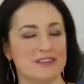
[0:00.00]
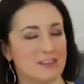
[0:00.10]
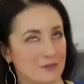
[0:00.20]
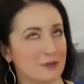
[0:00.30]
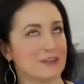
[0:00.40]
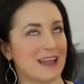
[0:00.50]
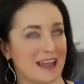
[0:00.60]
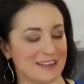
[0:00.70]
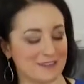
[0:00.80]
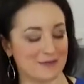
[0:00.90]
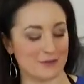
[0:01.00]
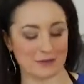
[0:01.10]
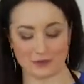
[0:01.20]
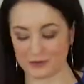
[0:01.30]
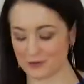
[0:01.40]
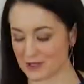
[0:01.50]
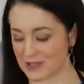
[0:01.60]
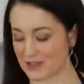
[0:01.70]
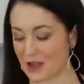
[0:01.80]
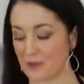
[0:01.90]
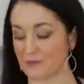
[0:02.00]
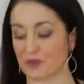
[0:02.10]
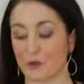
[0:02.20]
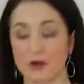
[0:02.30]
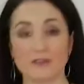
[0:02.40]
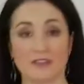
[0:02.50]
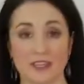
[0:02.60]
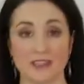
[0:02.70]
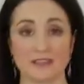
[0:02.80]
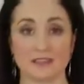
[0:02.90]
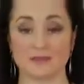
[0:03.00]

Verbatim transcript: different kinds of noodles with um, one of these,